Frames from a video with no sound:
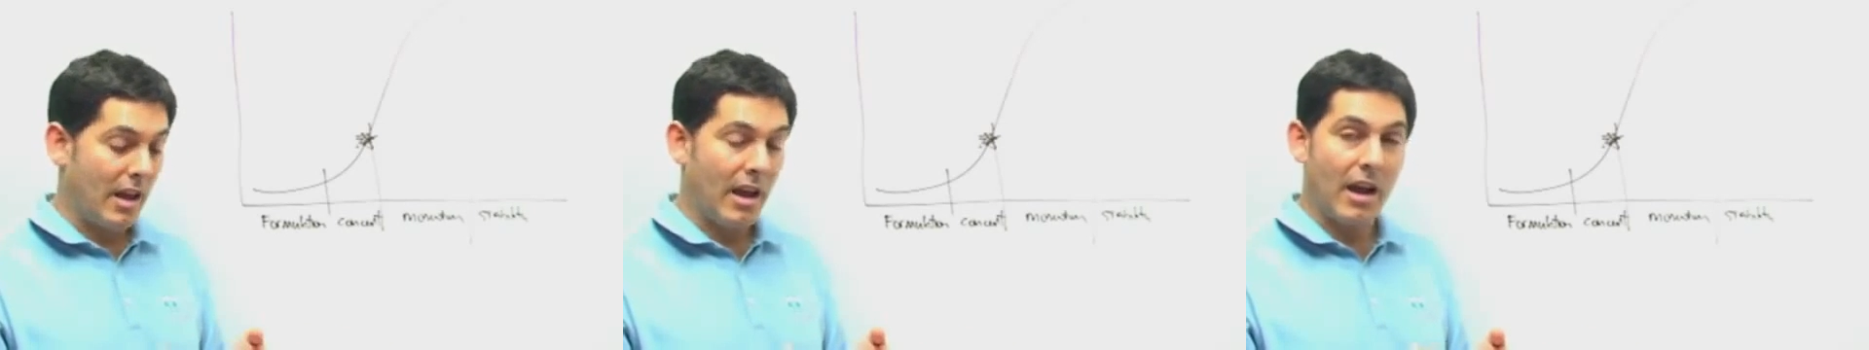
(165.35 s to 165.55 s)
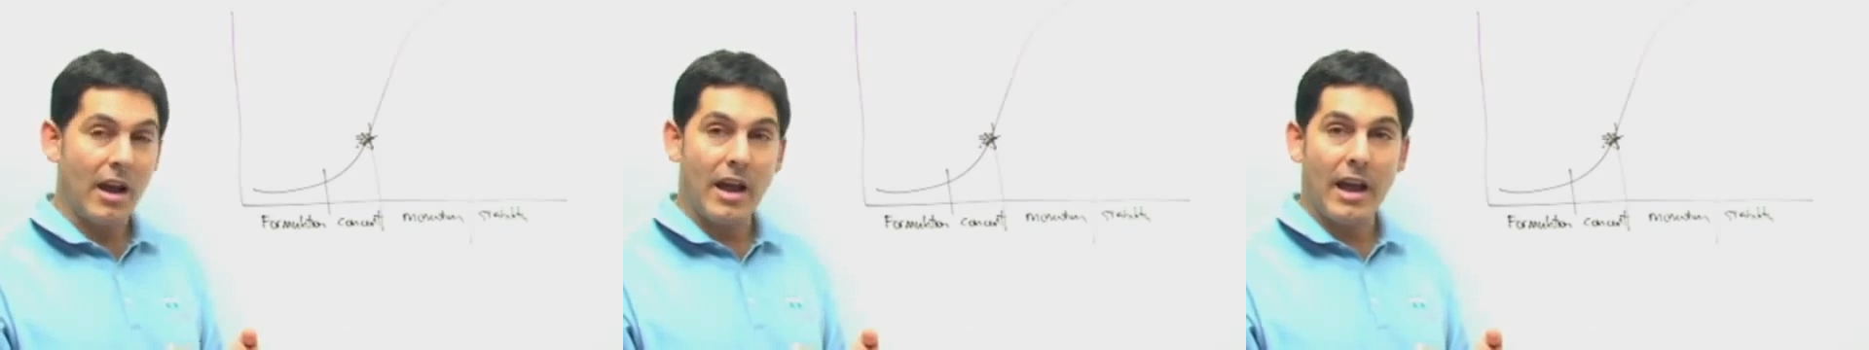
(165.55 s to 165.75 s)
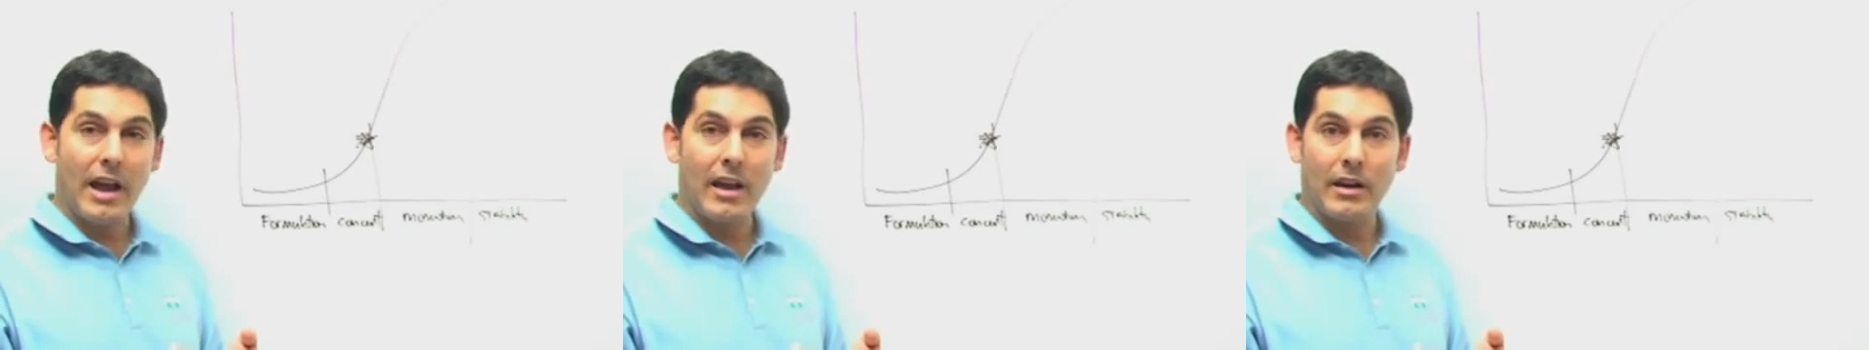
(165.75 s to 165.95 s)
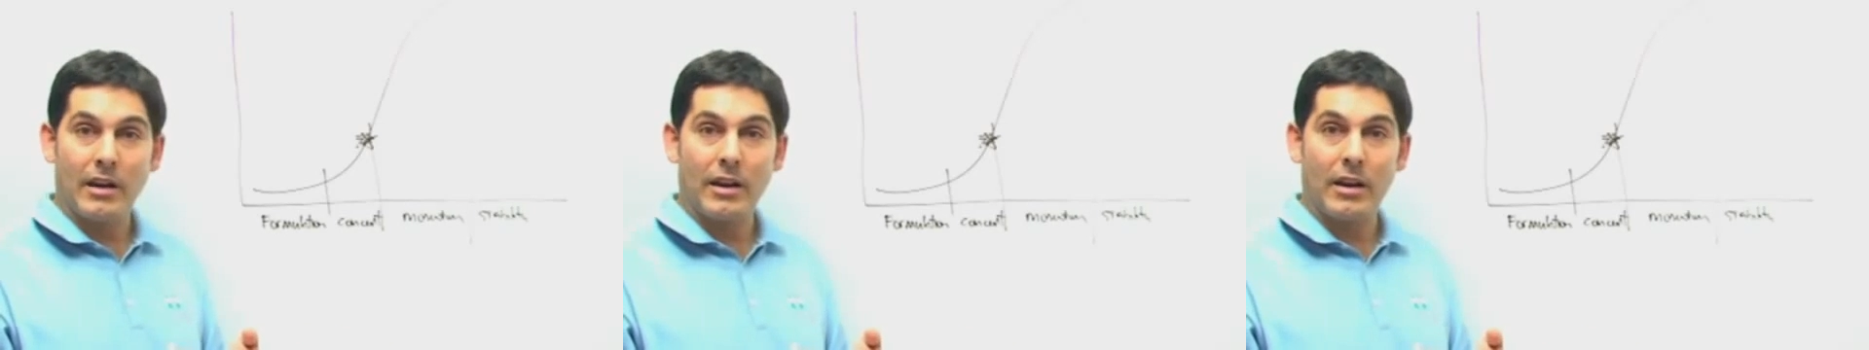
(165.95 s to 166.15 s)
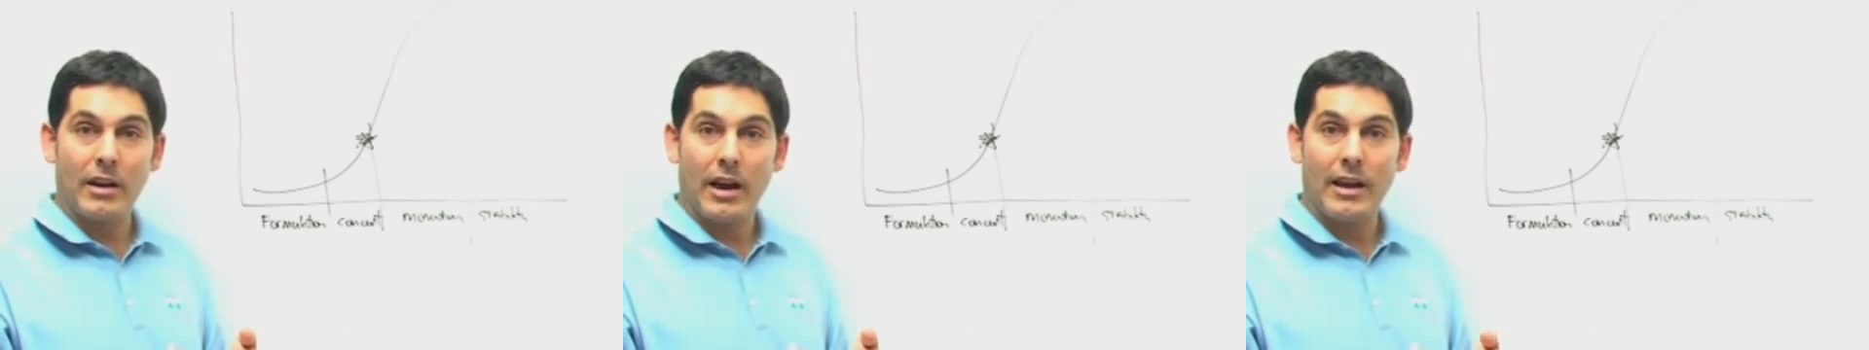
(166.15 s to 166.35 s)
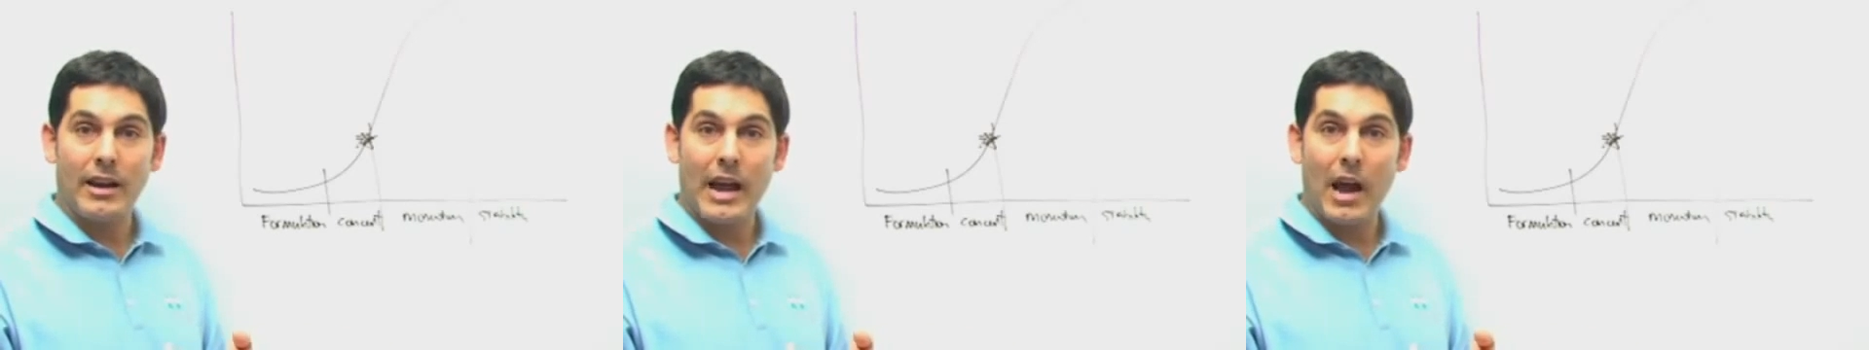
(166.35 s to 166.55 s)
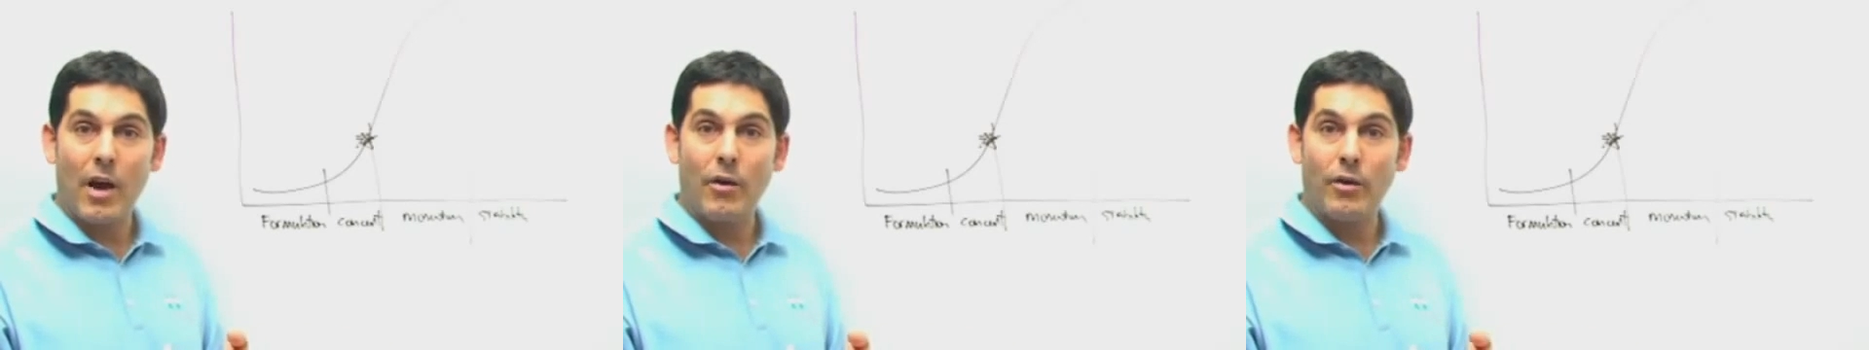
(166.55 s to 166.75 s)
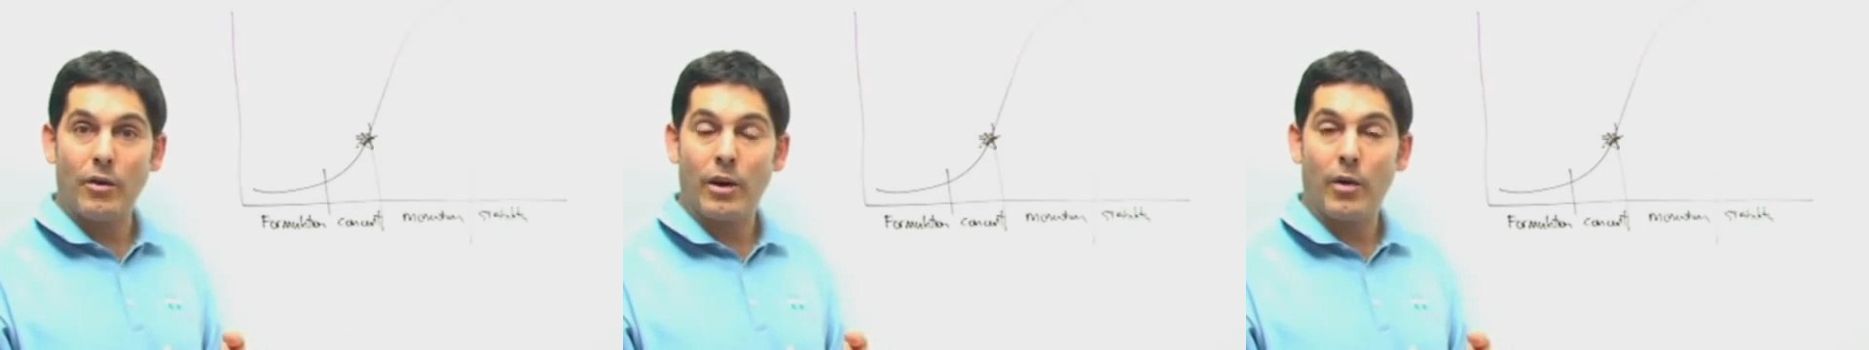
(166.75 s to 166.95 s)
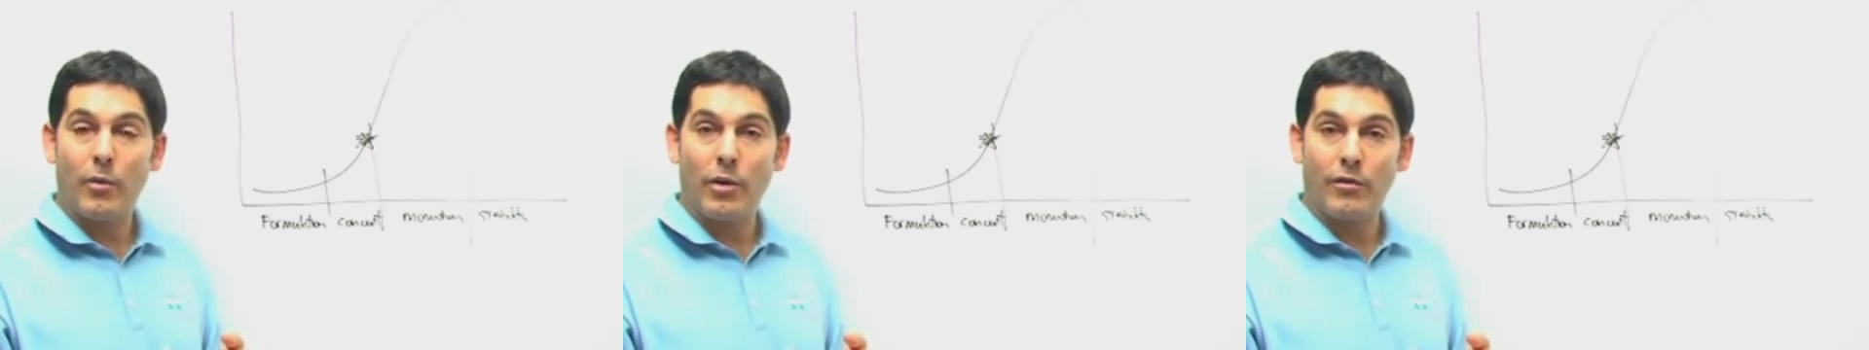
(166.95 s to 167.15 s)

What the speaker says: And now